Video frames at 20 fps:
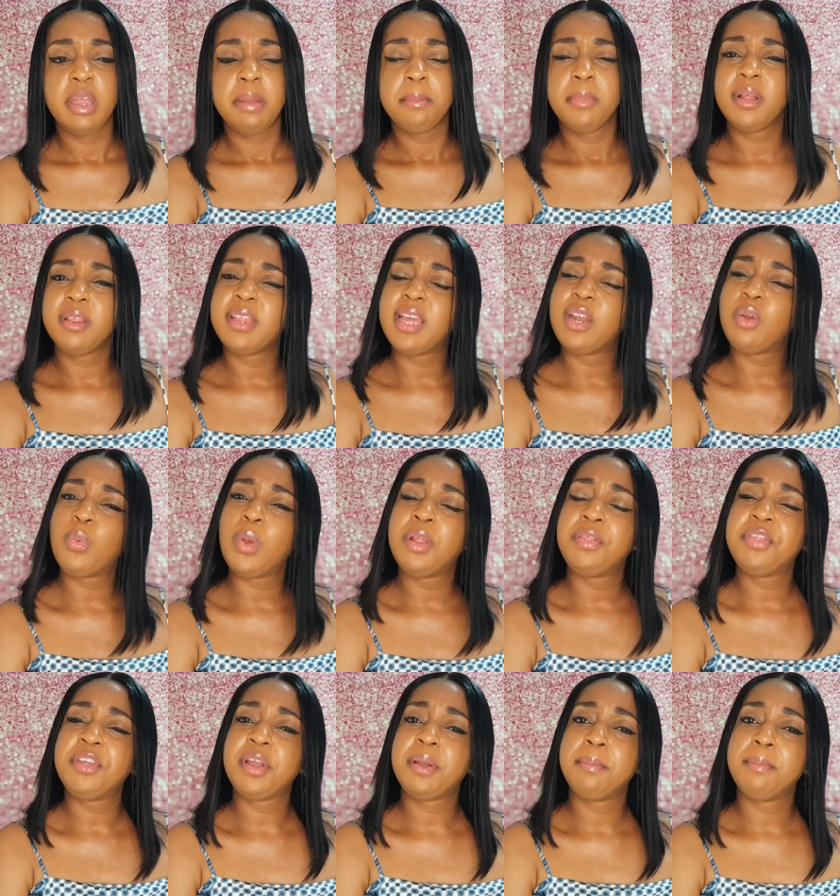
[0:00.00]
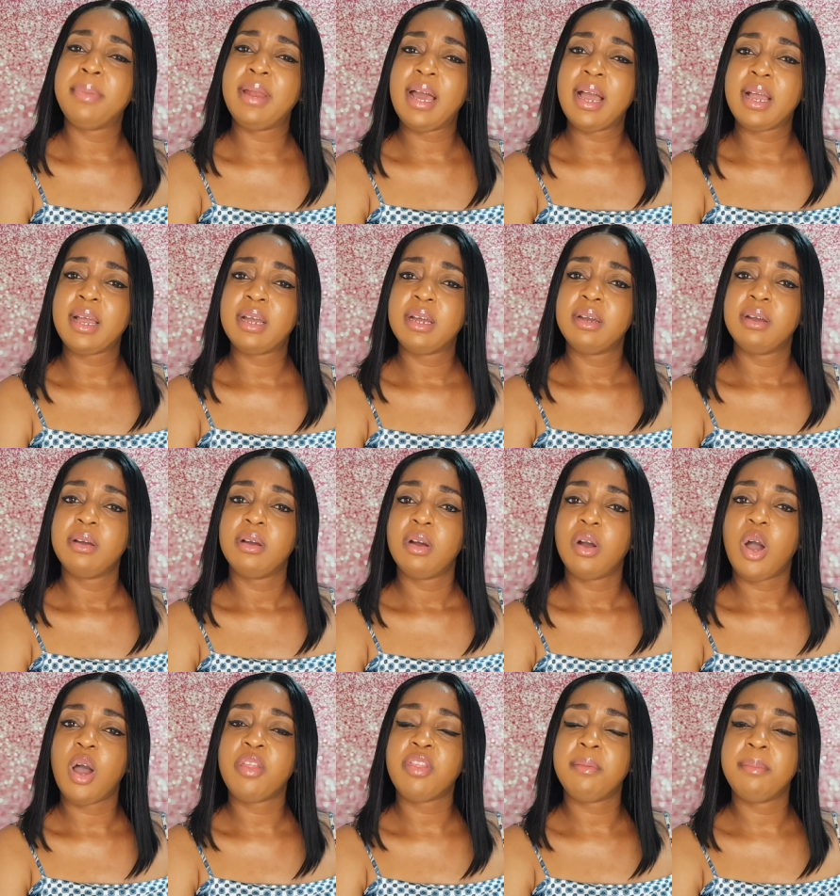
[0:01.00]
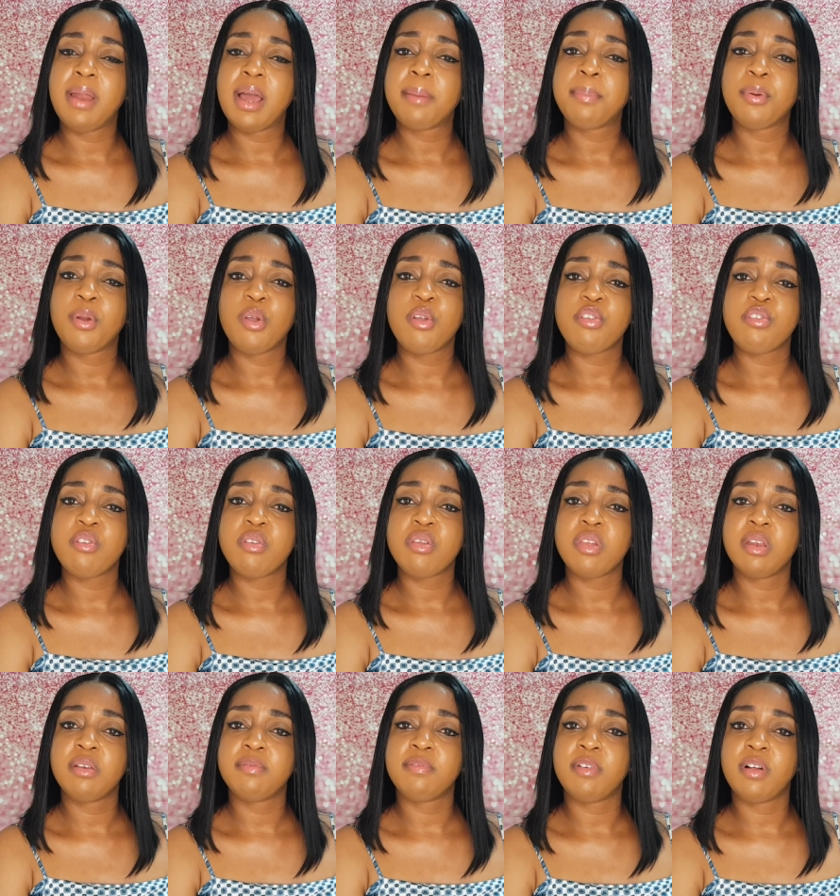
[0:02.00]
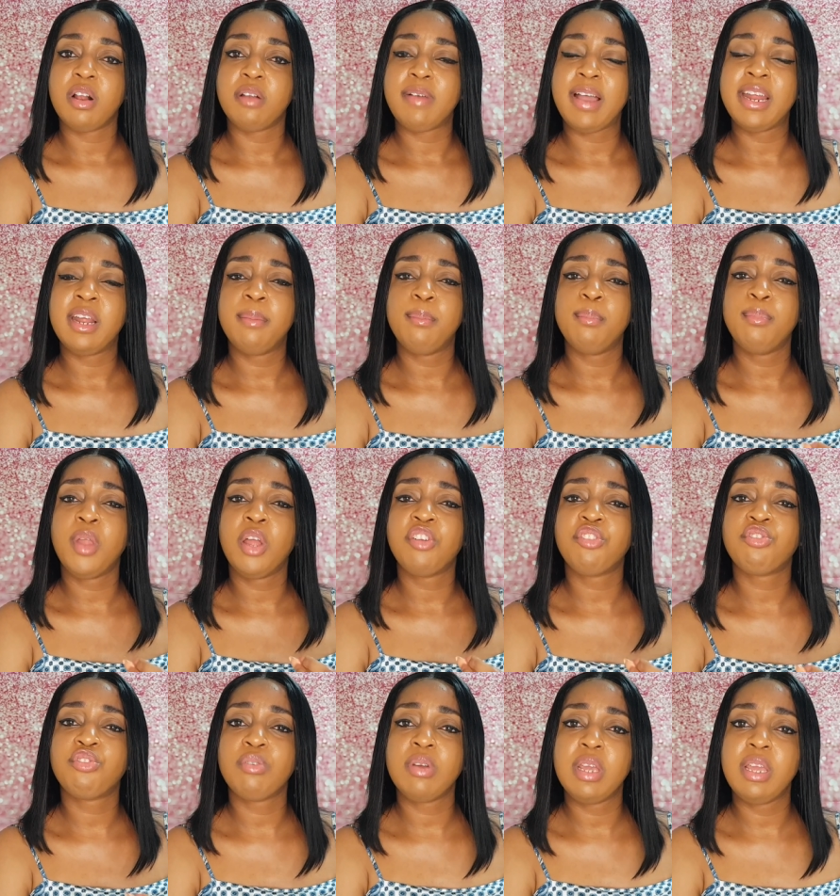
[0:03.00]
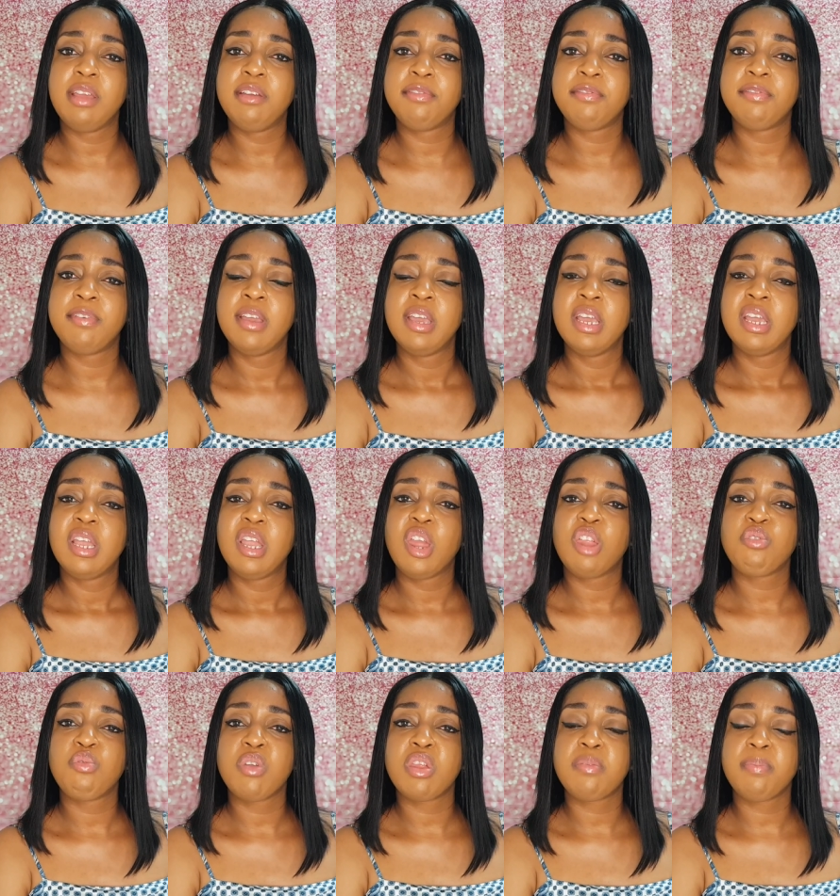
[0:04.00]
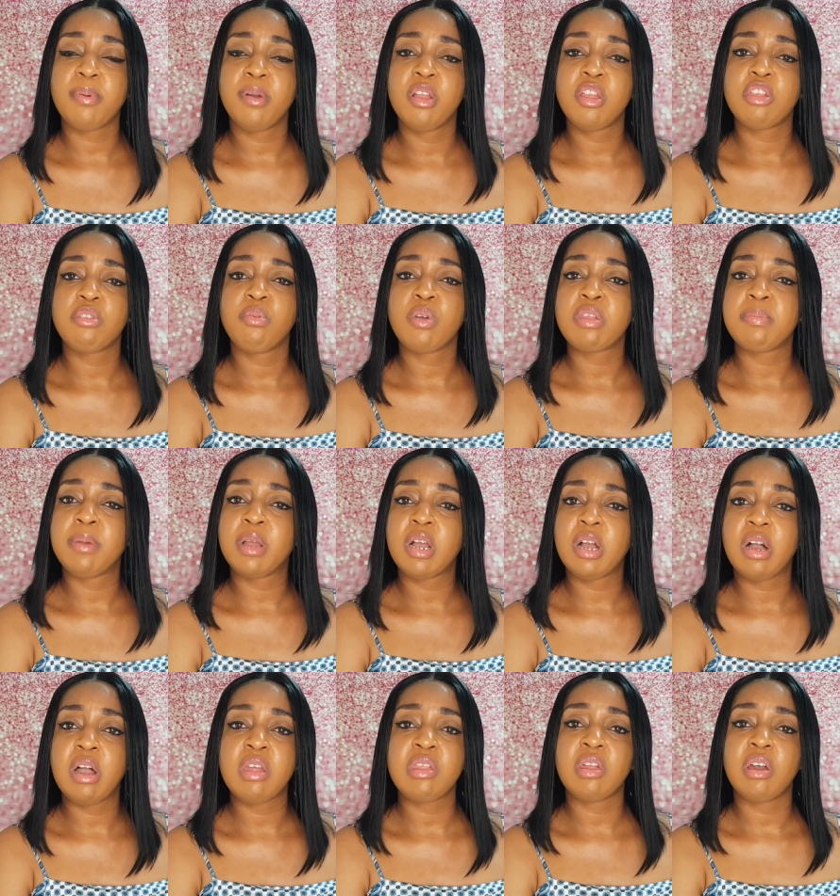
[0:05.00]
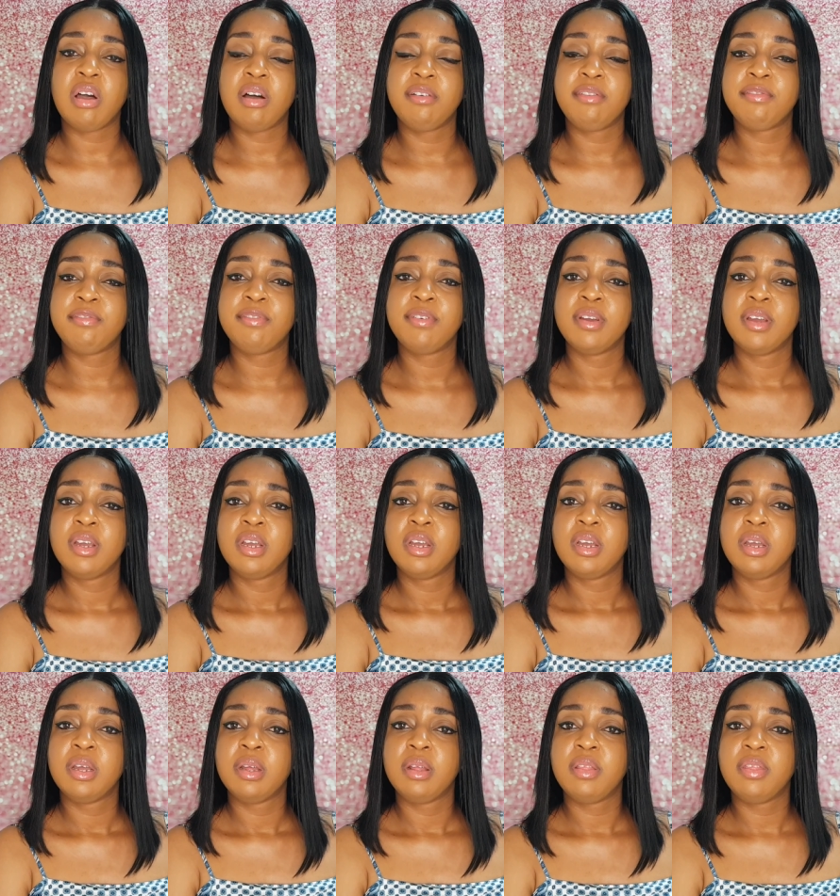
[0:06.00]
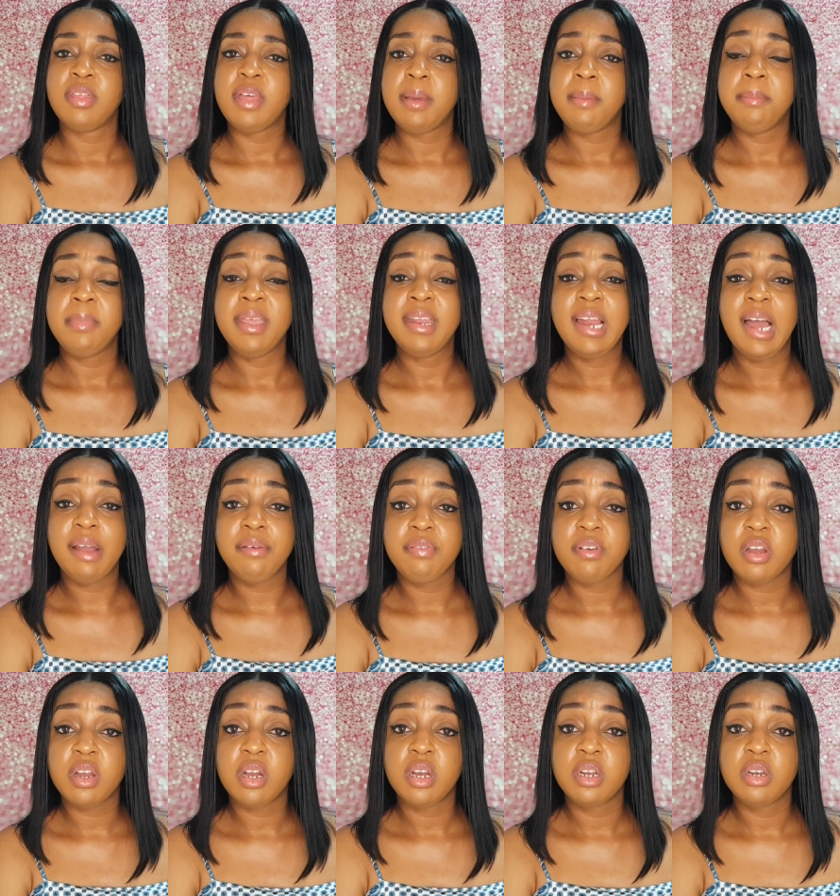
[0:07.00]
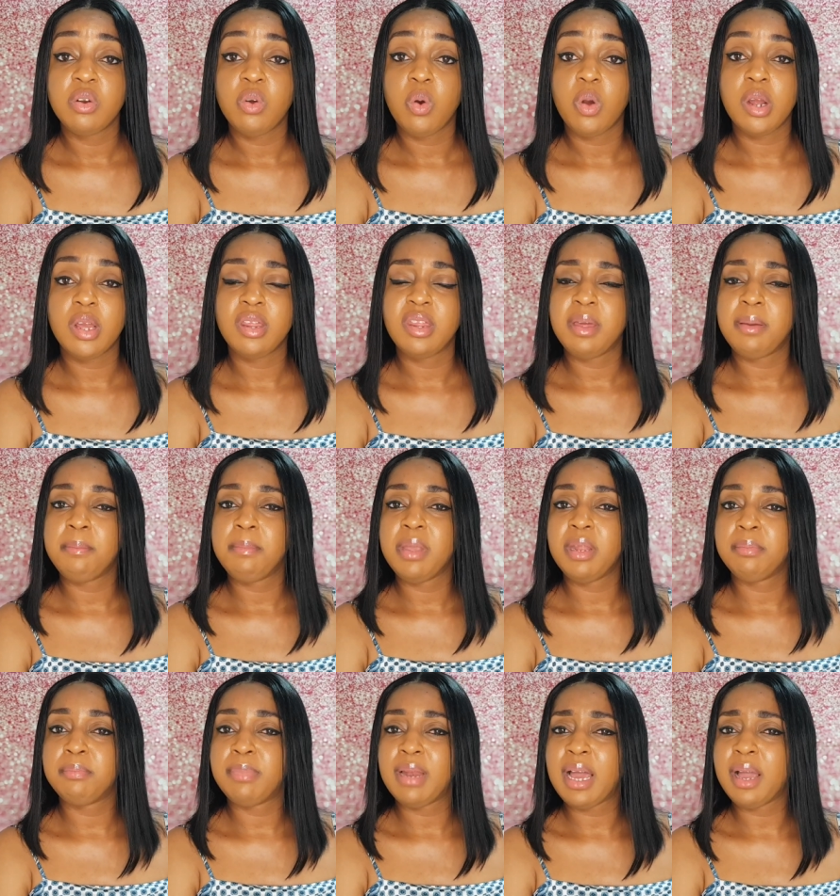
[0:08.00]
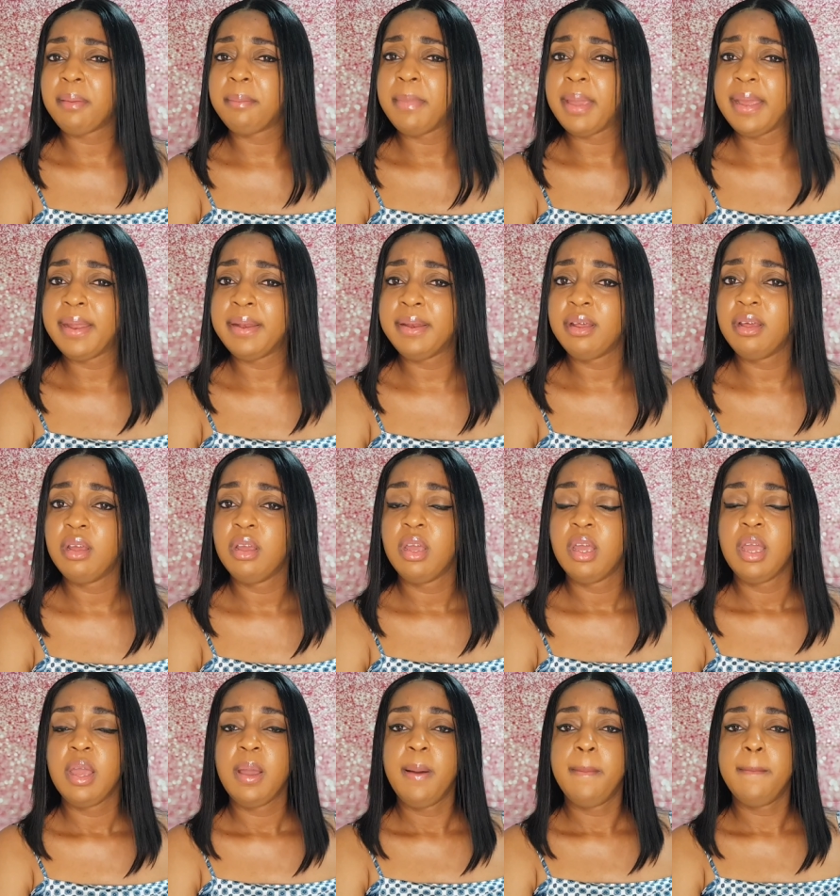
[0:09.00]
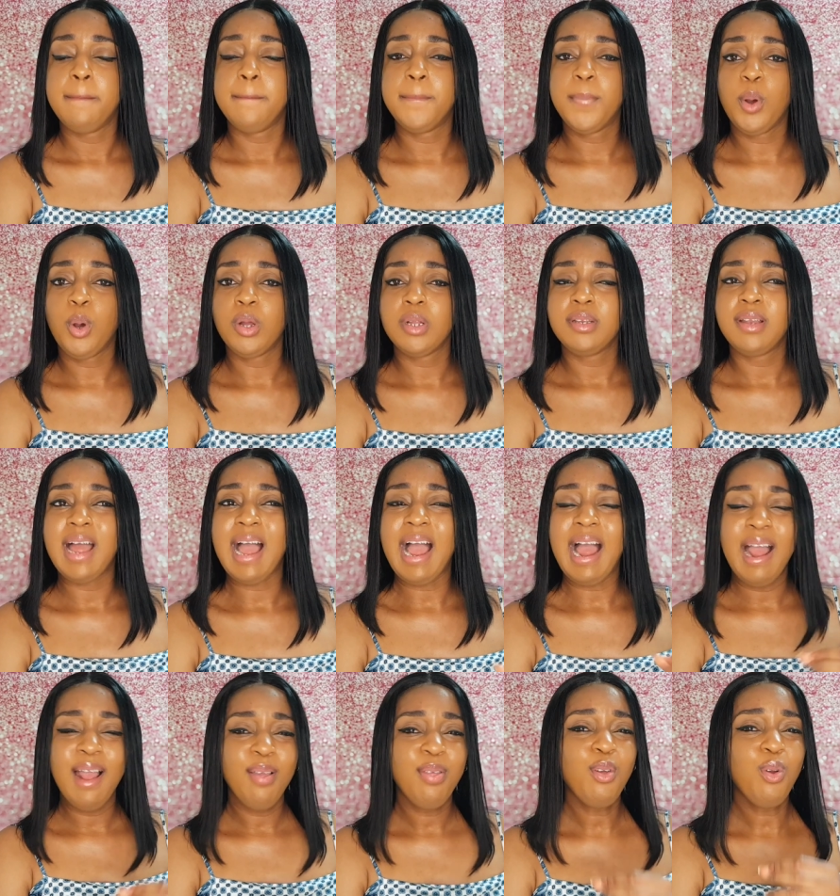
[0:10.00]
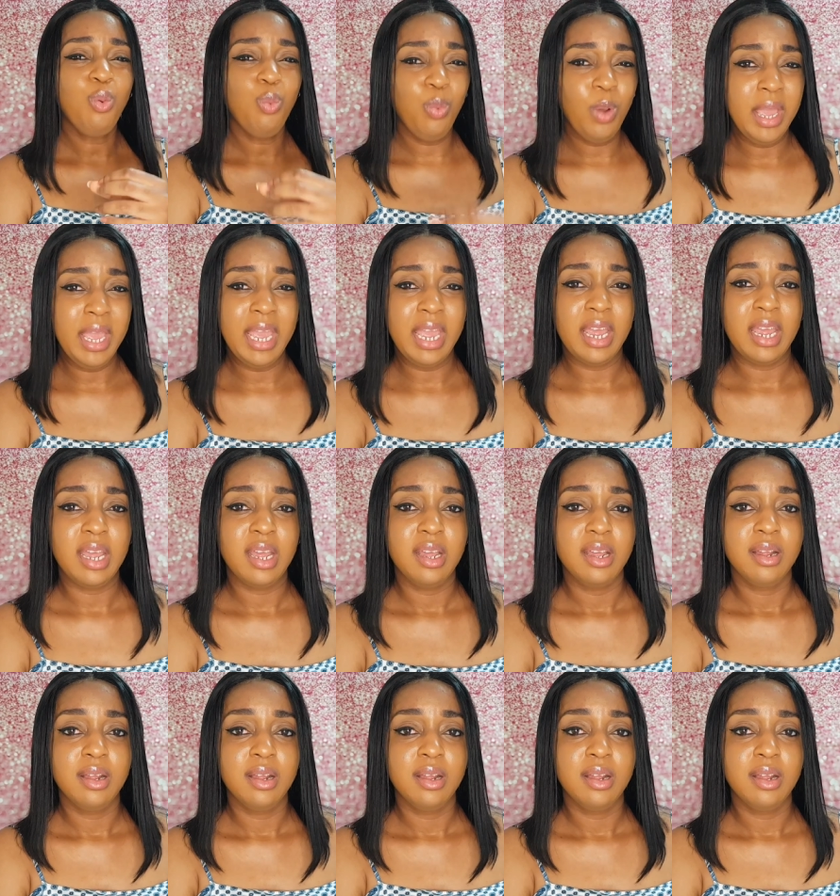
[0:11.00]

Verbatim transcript: But then when there are black other black persons involved, and I'm not sure if his response was because of them being African or them being black men, but either way,